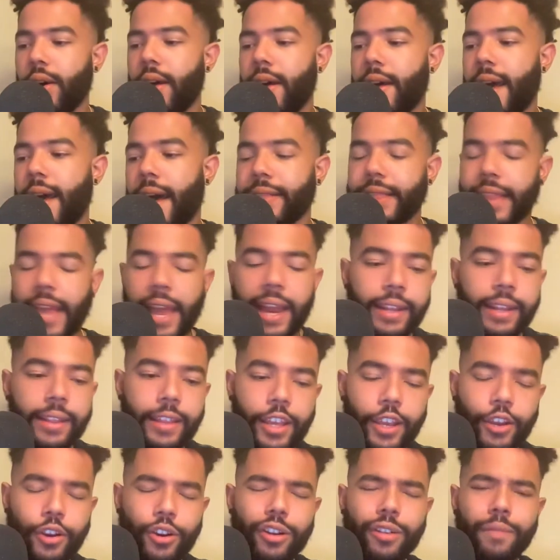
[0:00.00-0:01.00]
at the end of the
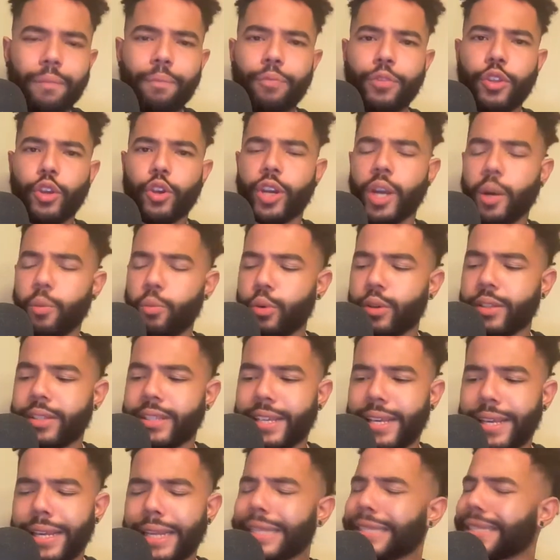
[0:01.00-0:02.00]
year, their number one
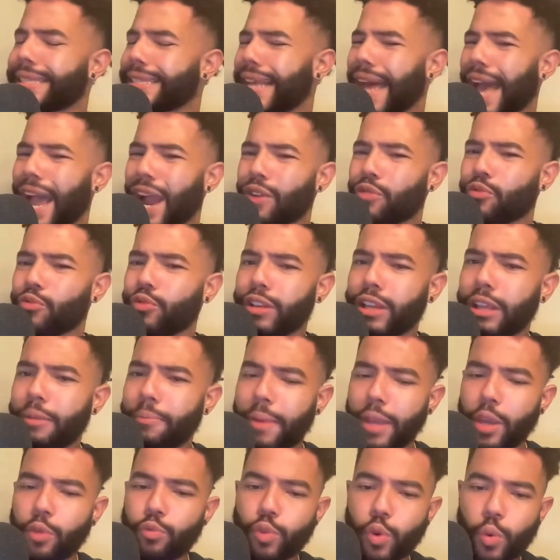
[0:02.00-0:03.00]
seed is not really
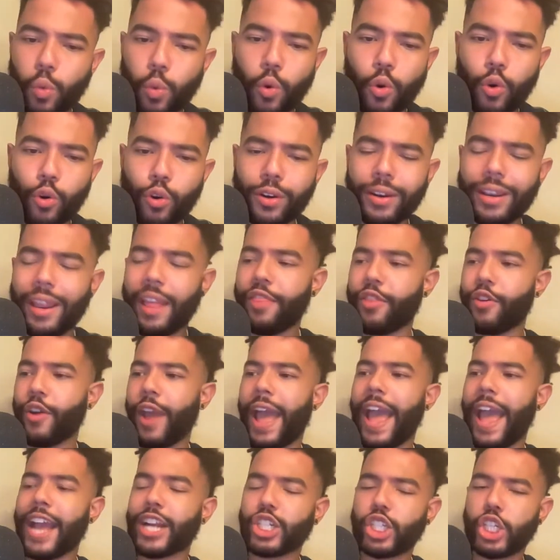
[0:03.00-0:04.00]
being rewarded, and they're
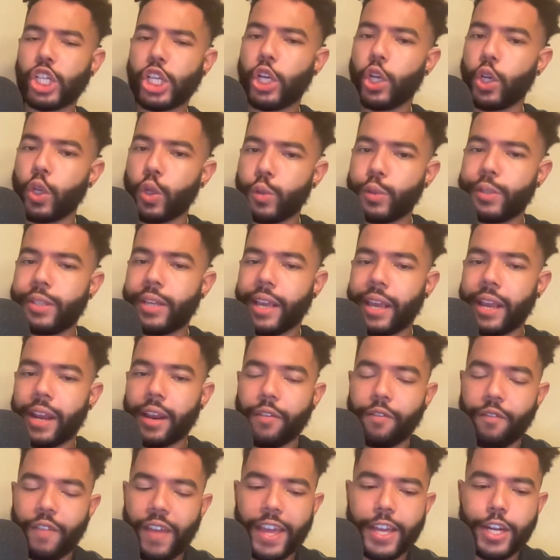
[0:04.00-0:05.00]
actually losing an
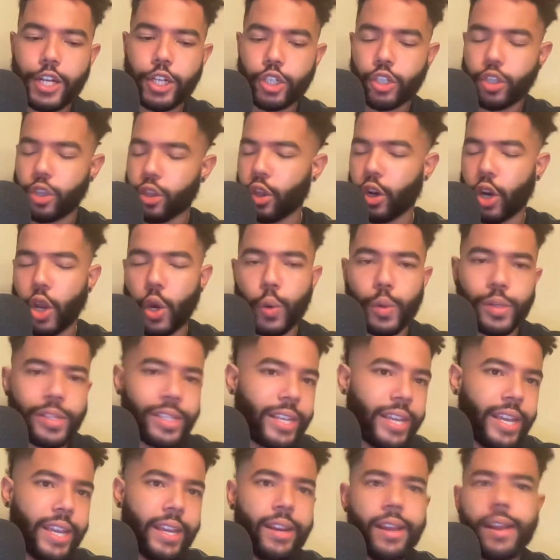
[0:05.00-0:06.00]
advantage to the lower
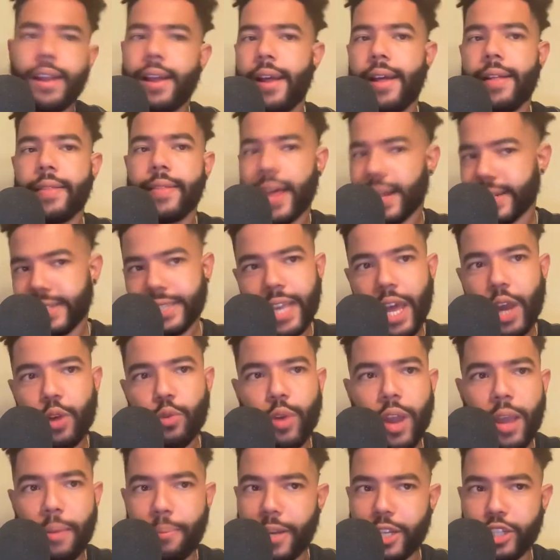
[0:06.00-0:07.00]
seed. That's not
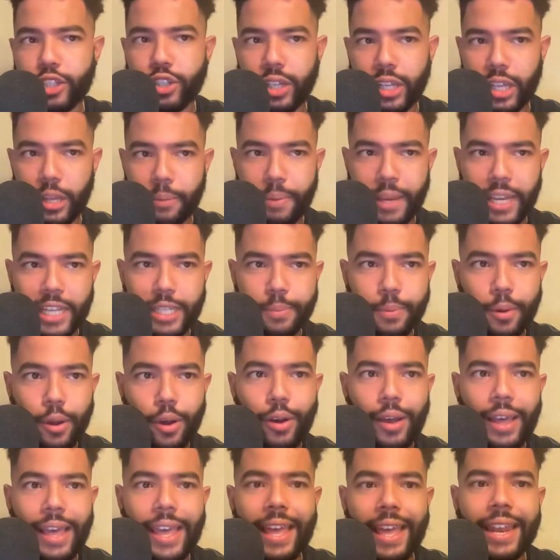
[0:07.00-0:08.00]
right, Major League
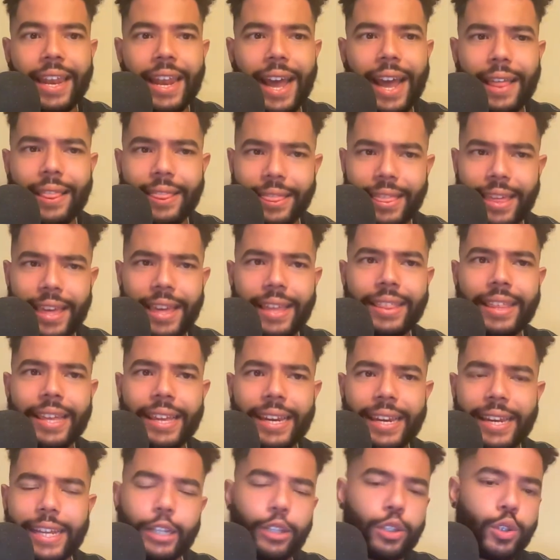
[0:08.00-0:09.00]
Baseball. And I think they
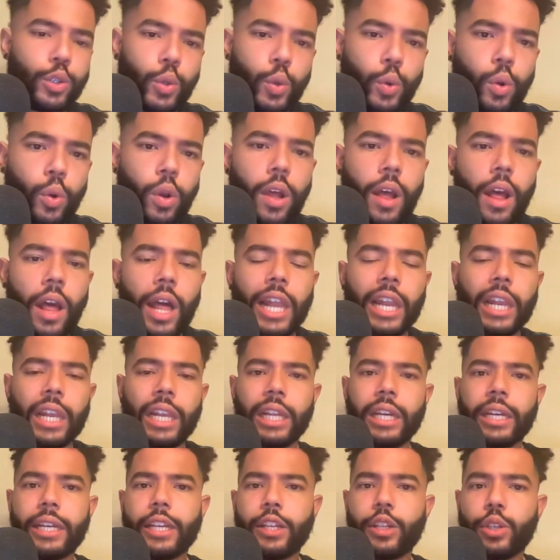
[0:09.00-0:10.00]
need to
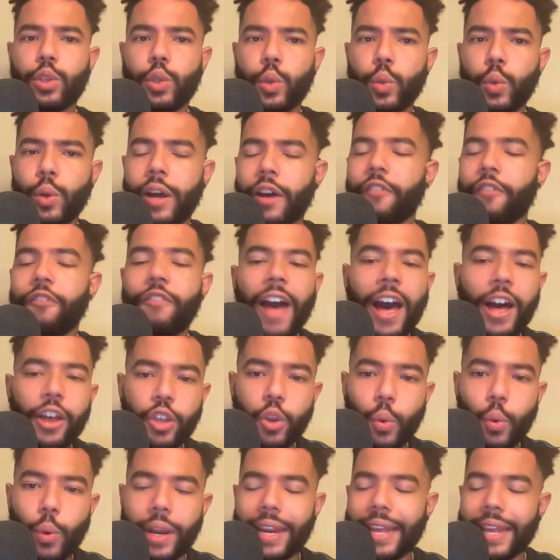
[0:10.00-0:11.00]
look into
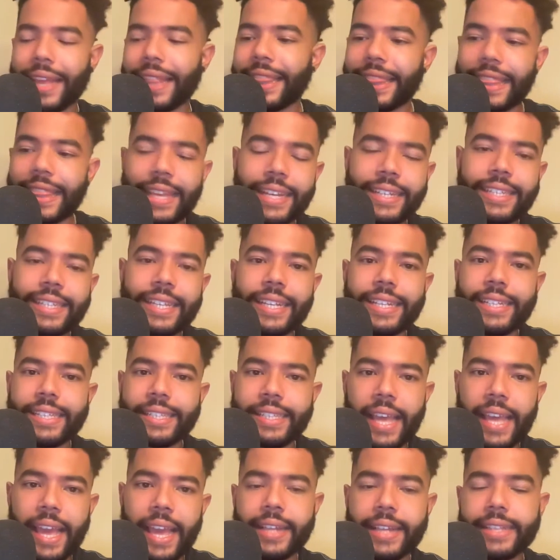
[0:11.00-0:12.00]
evaluating this
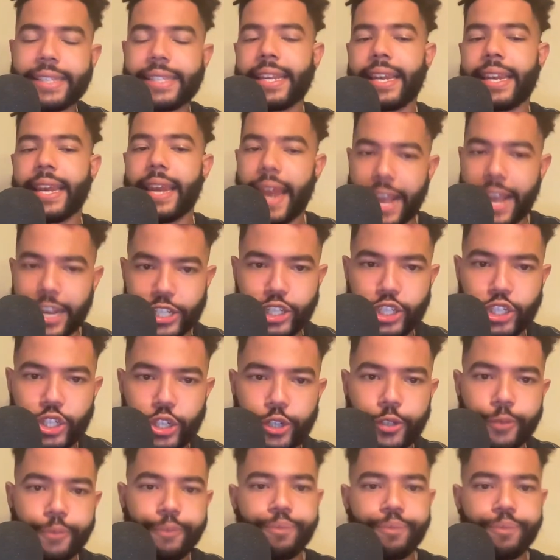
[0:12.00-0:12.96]
stance next year.